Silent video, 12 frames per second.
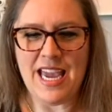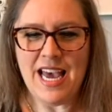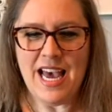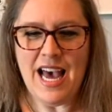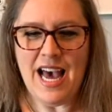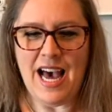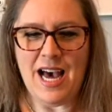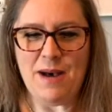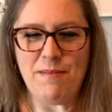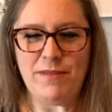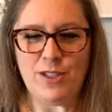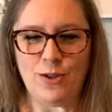UK.
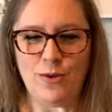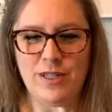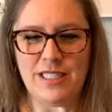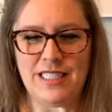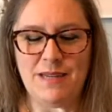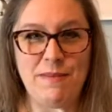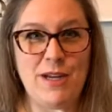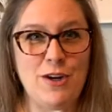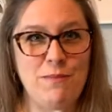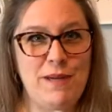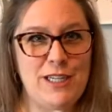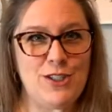Um, Dolores sent me
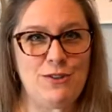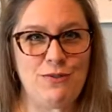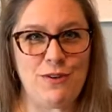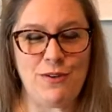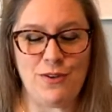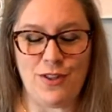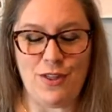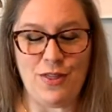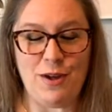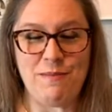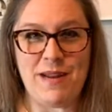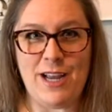her picture for the
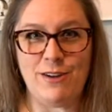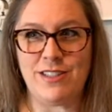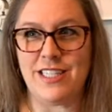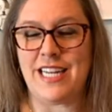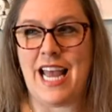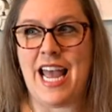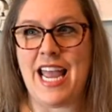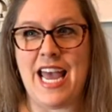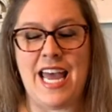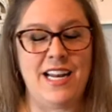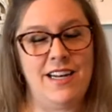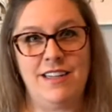thumbnail today,
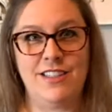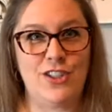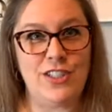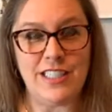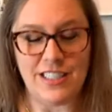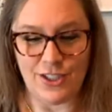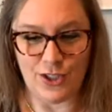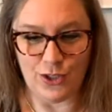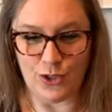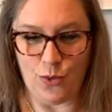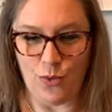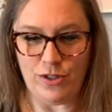and she is
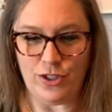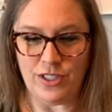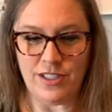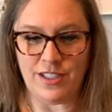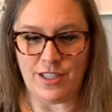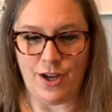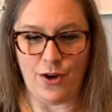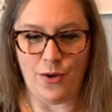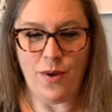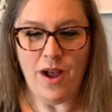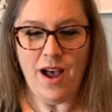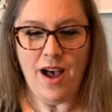just gorgeous.
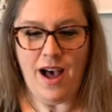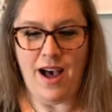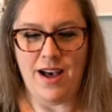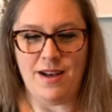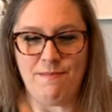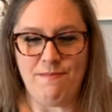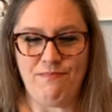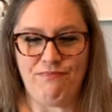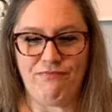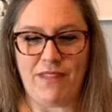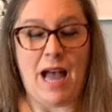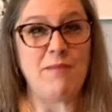So um,
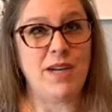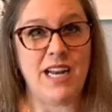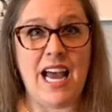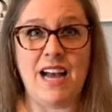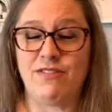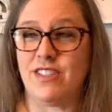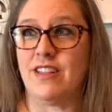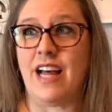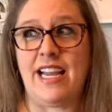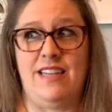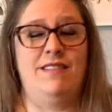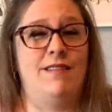I'm gonna have to
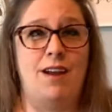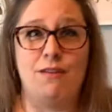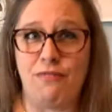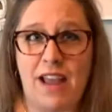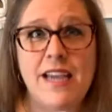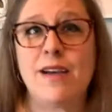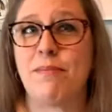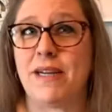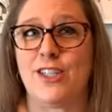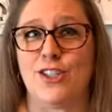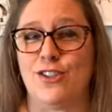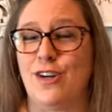like fake a
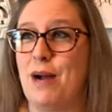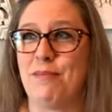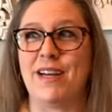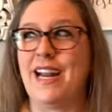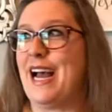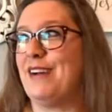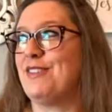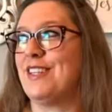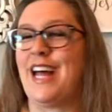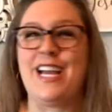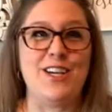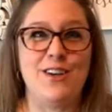picture. I'm gonna have to
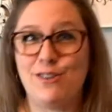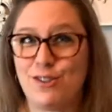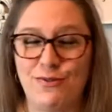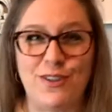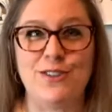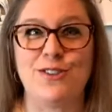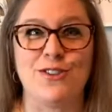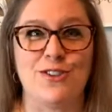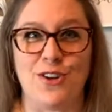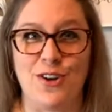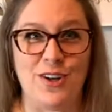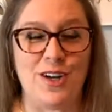like use filters
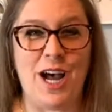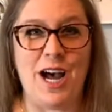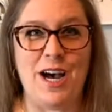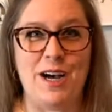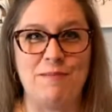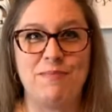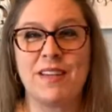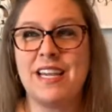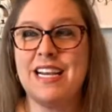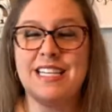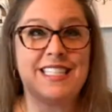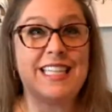on uh,
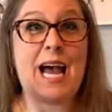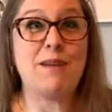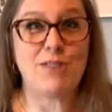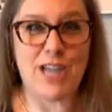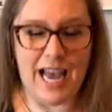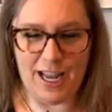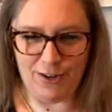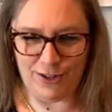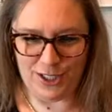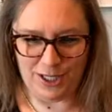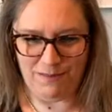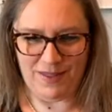Snapchat or
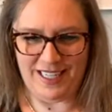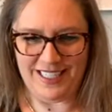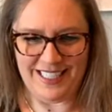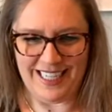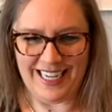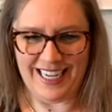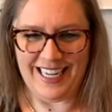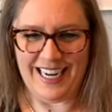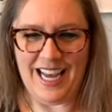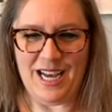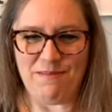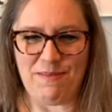something to get
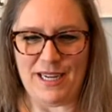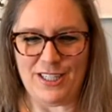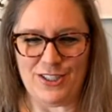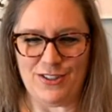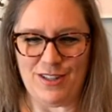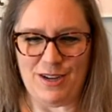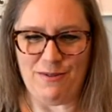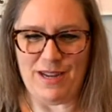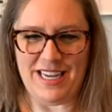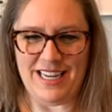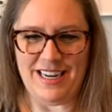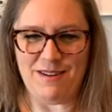a picture that we
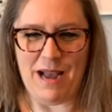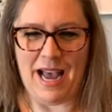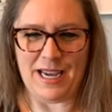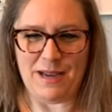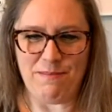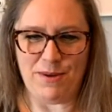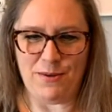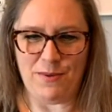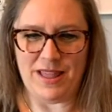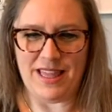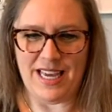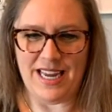can I can put
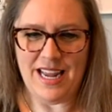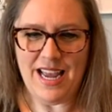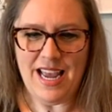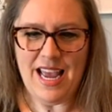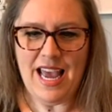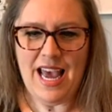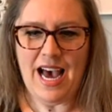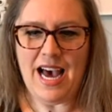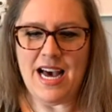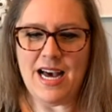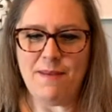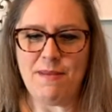with it.
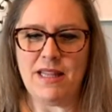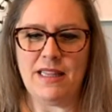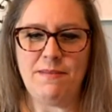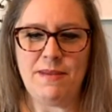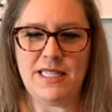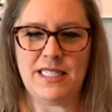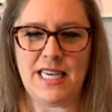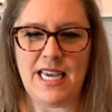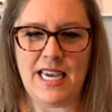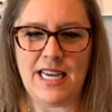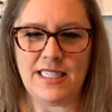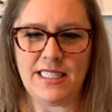Um, let me
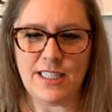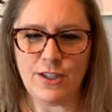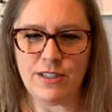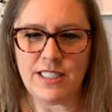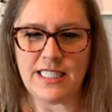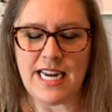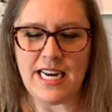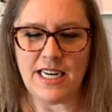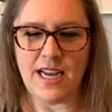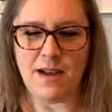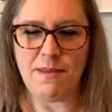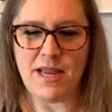see. Did Christine
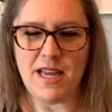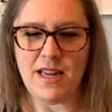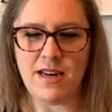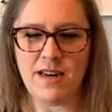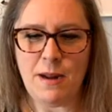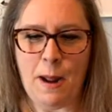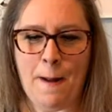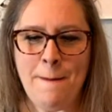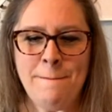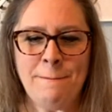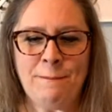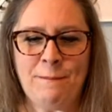come in?
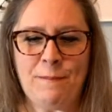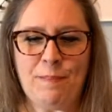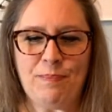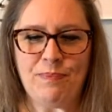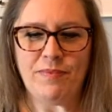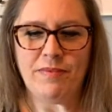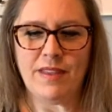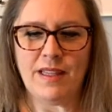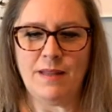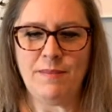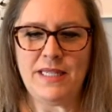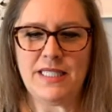
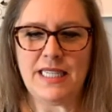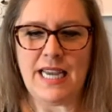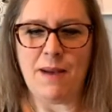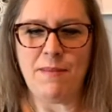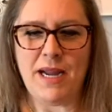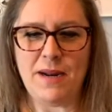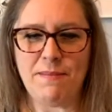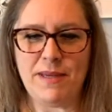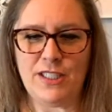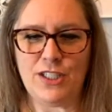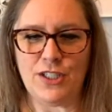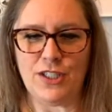Let me see. I might have
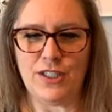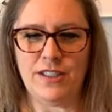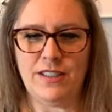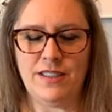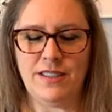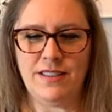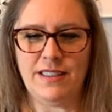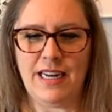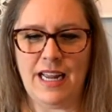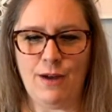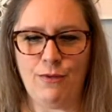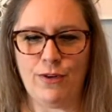missed her
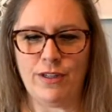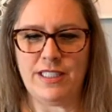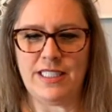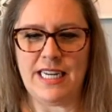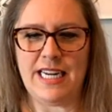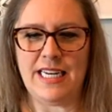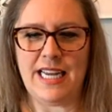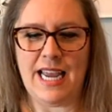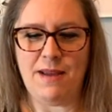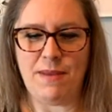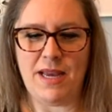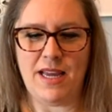if Christine
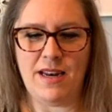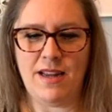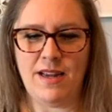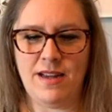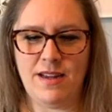came in.